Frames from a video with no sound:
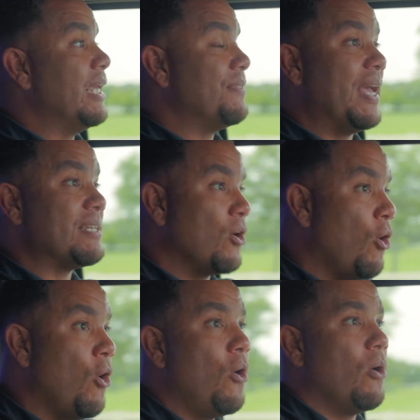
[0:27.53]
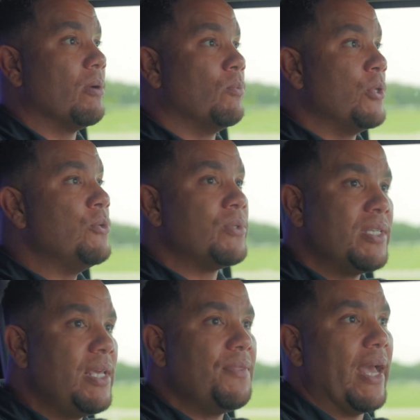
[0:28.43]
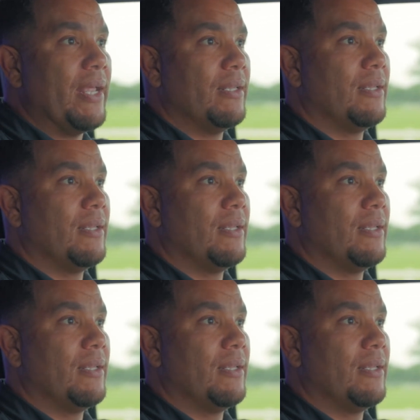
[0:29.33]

That's hard when you see that.